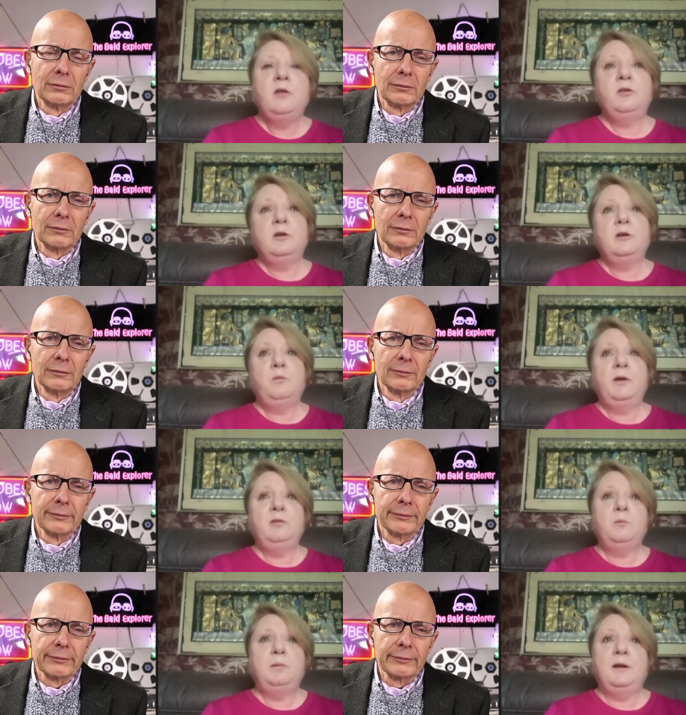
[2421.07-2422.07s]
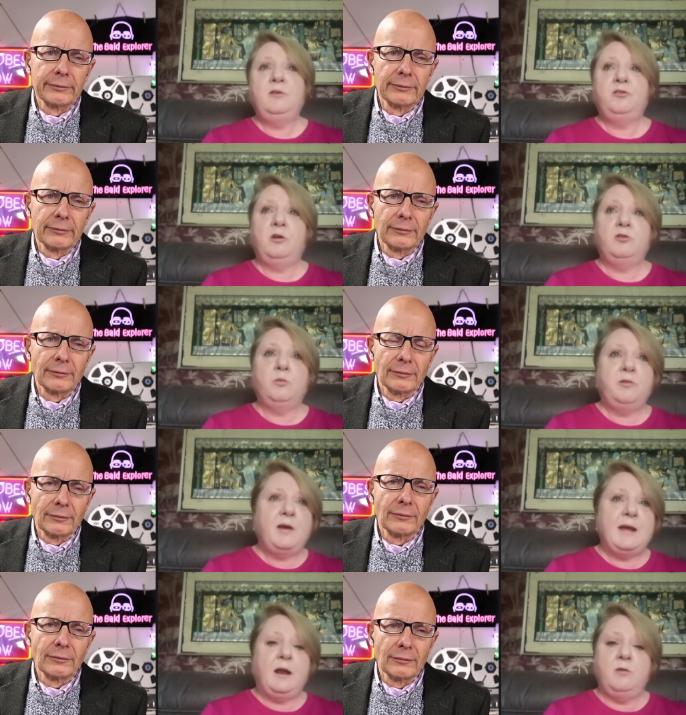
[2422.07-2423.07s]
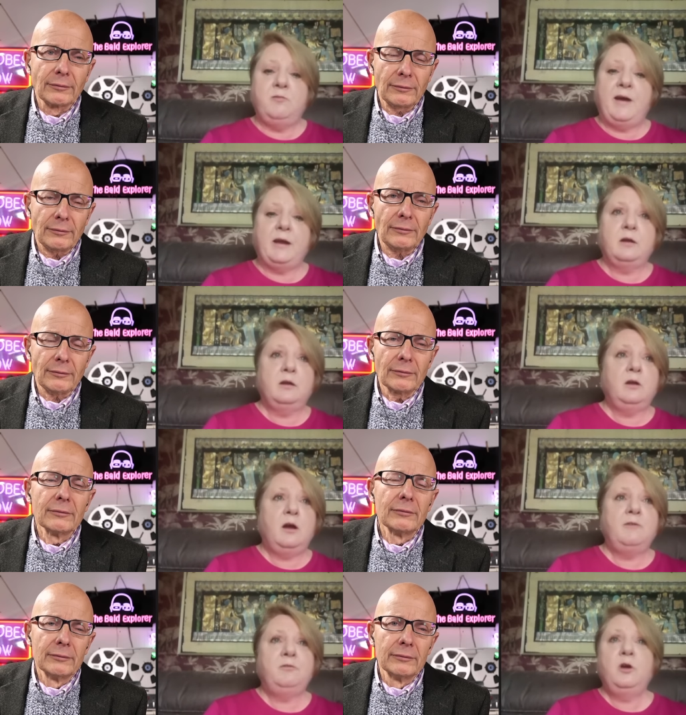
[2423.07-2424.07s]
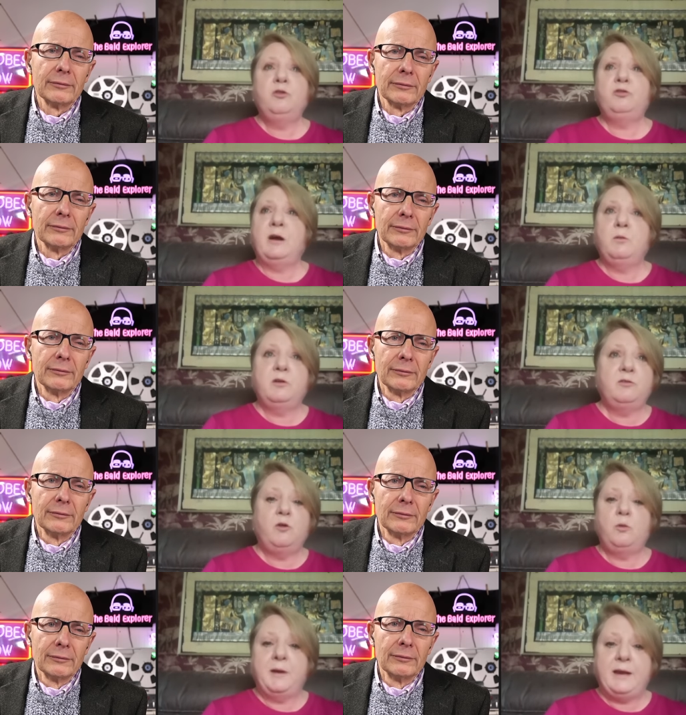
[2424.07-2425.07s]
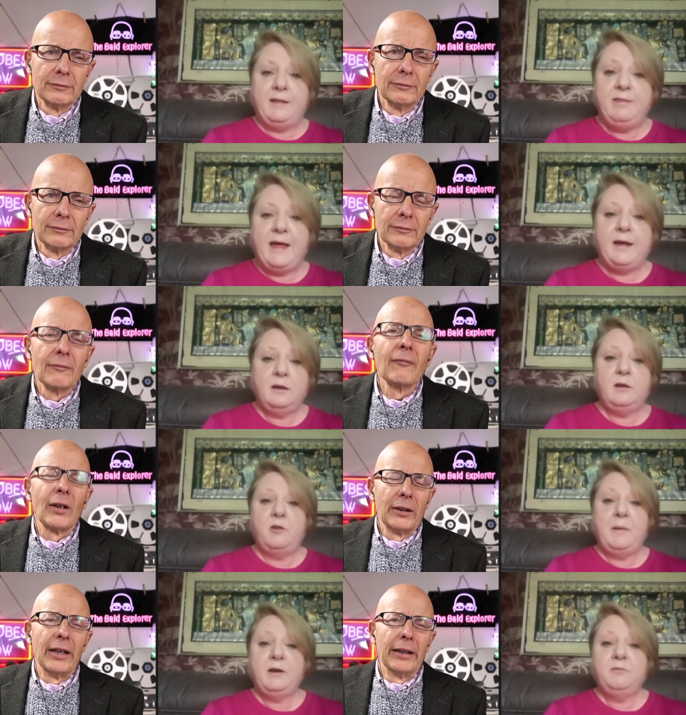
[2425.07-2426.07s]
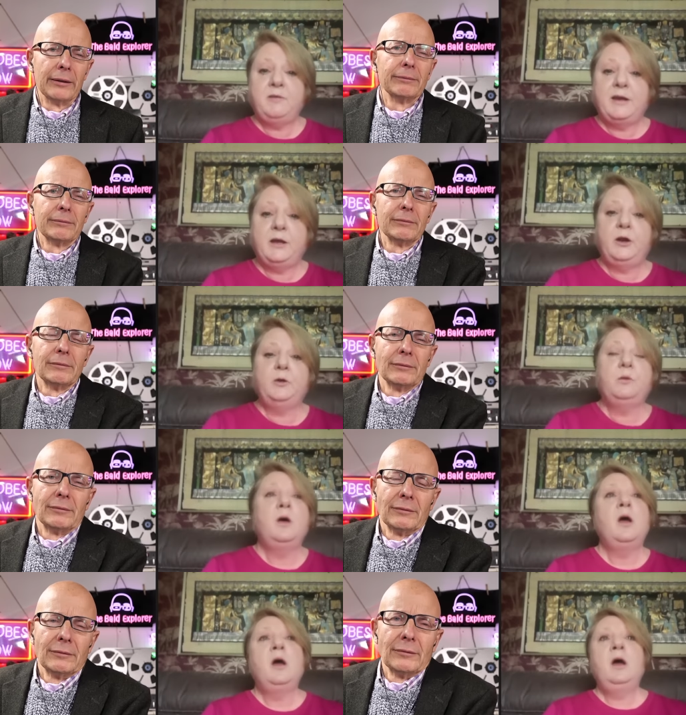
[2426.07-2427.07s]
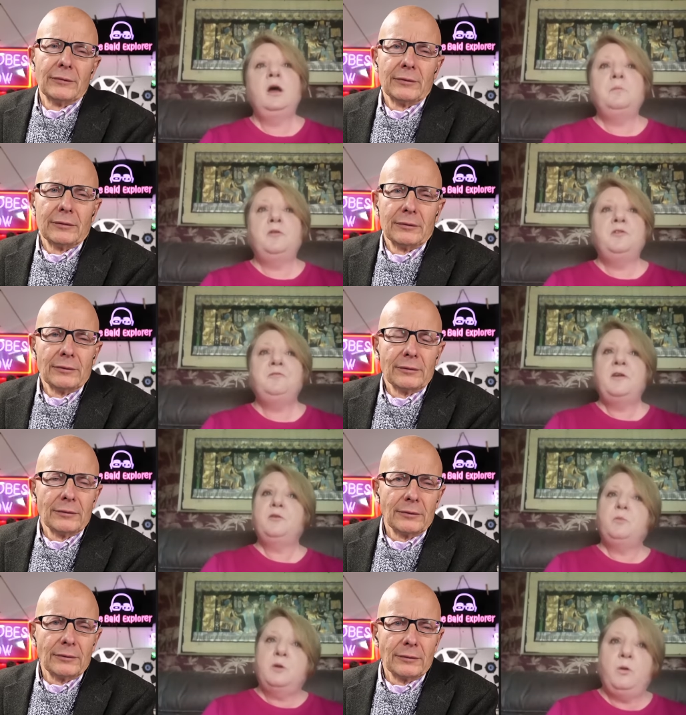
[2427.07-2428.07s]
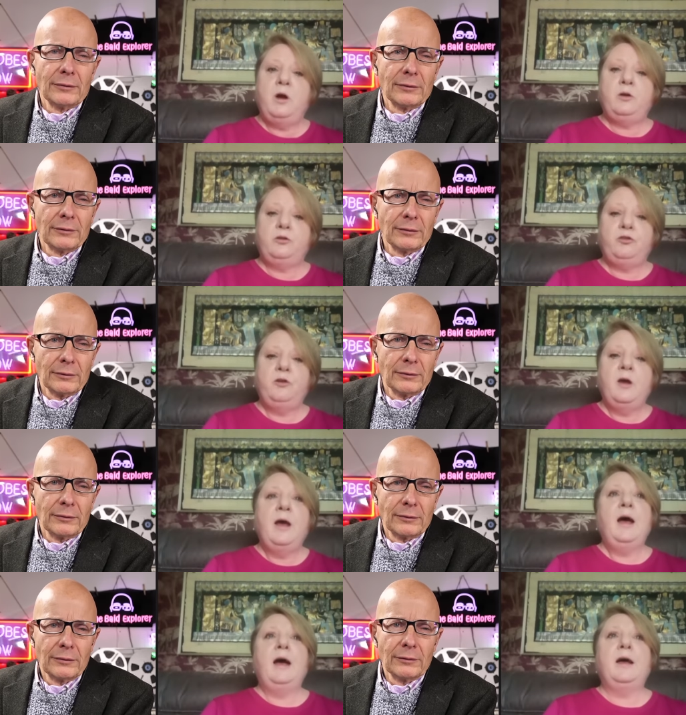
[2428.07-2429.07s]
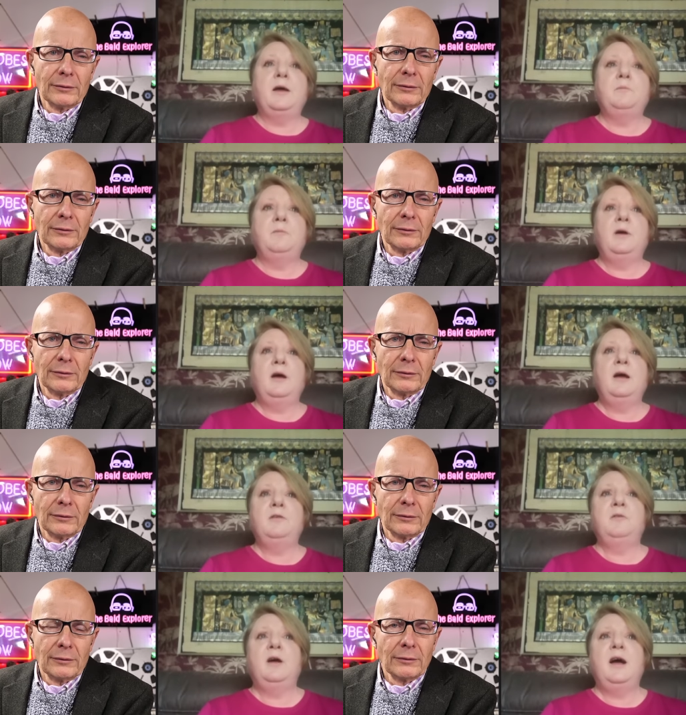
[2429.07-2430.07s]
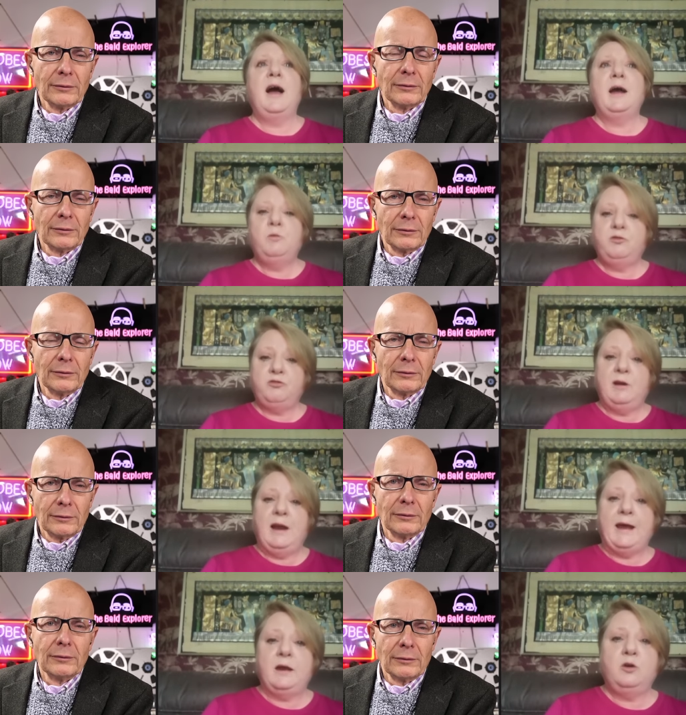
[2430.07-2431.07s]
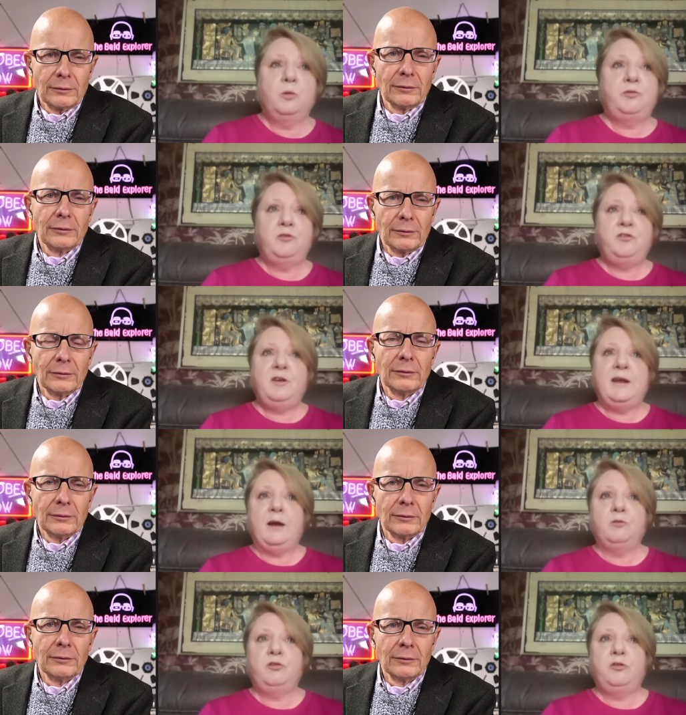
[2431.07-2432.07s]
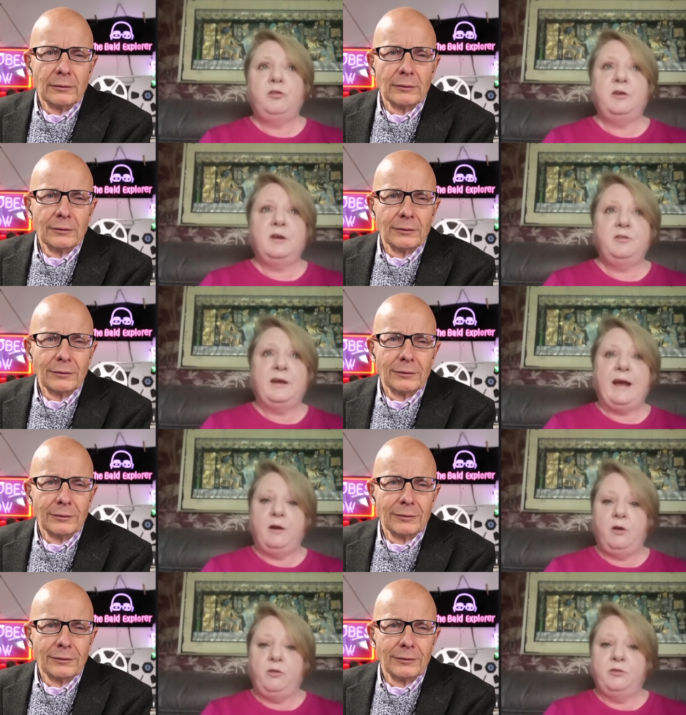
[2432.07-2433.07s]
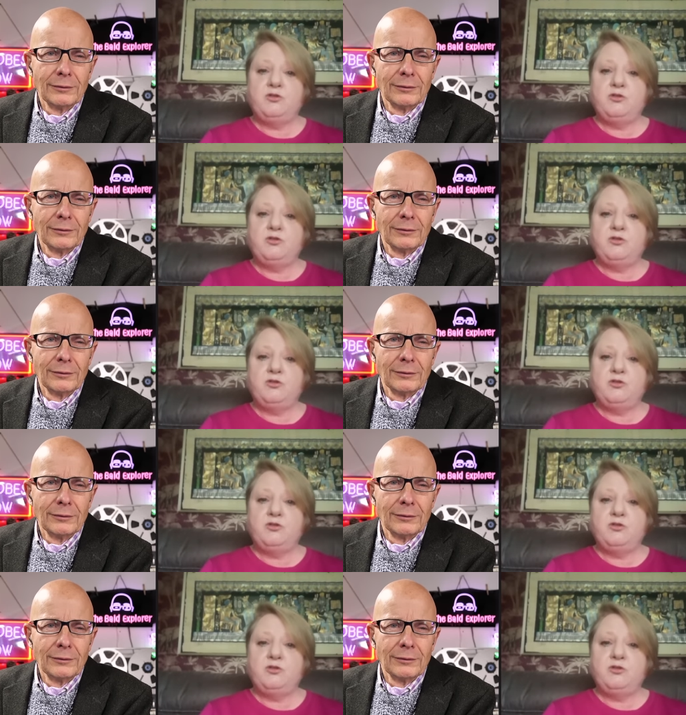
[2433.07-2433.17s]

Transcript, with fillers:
Speaker 1: the when the police turned up with that yellow van, I've no doubt we'd have all been in there in the back of yeah. it. You know? uh, but the fact that we weren't, um, and I was relaying cups of tea out to the, the gang on the